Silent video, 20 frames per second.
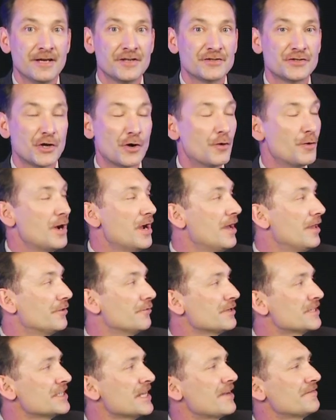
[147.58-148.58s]
So the
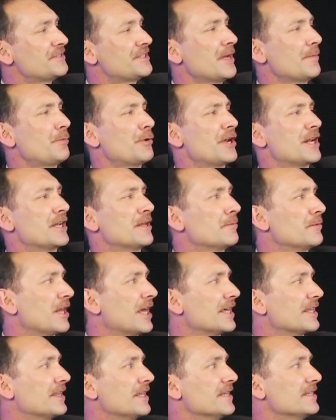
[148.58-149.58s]
reason I've separated them
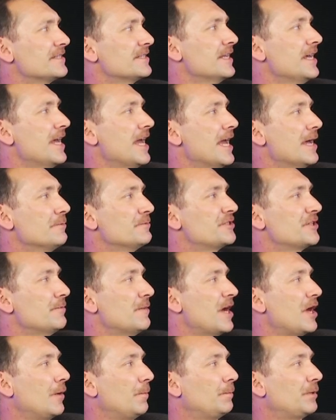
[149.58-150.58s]
like this, m sub
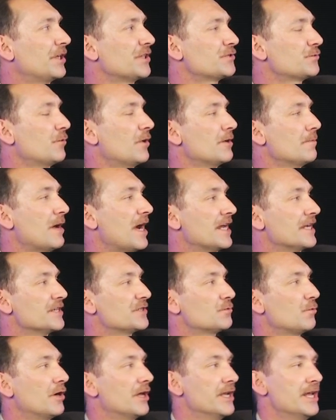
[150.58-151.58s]
l plus 1
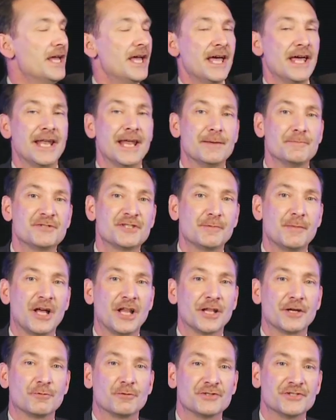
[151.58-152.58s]
minus 1 and m sub
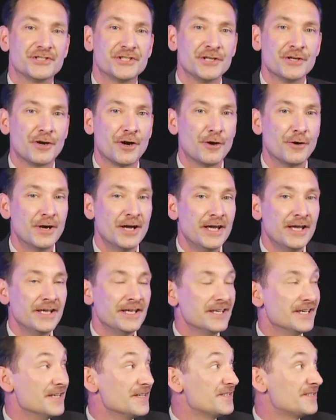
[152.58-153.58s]
l equals 0,
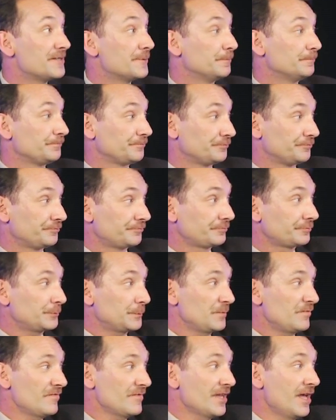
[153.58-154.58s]
is
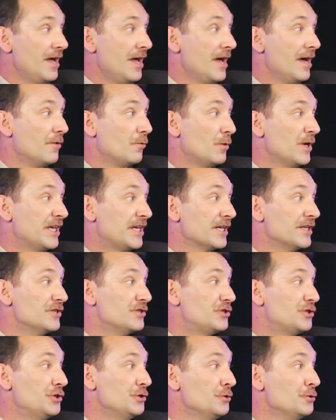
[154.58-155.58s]
we can
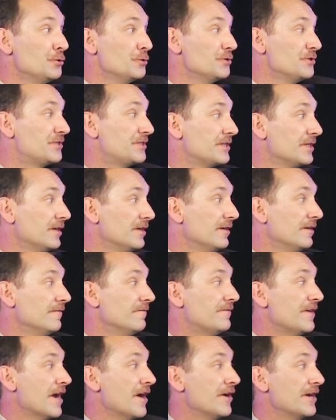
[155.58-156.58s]
choose
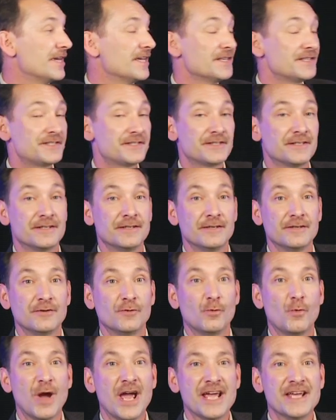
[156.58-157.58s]
various
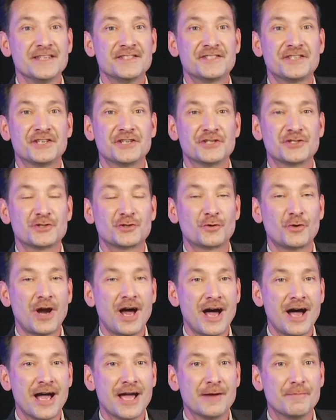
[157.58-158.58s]
ways to
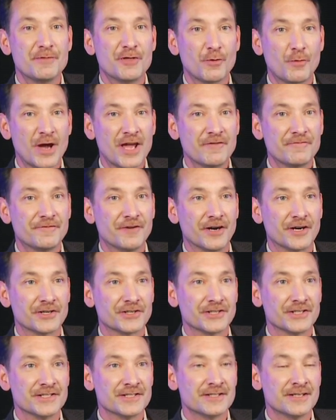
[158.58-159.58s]
describe the wave
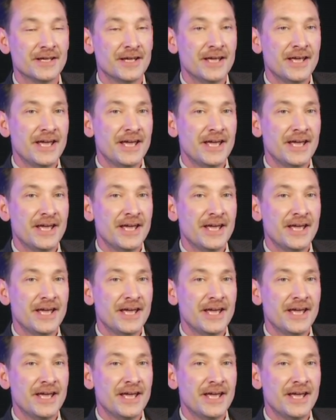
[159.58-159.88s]
functions.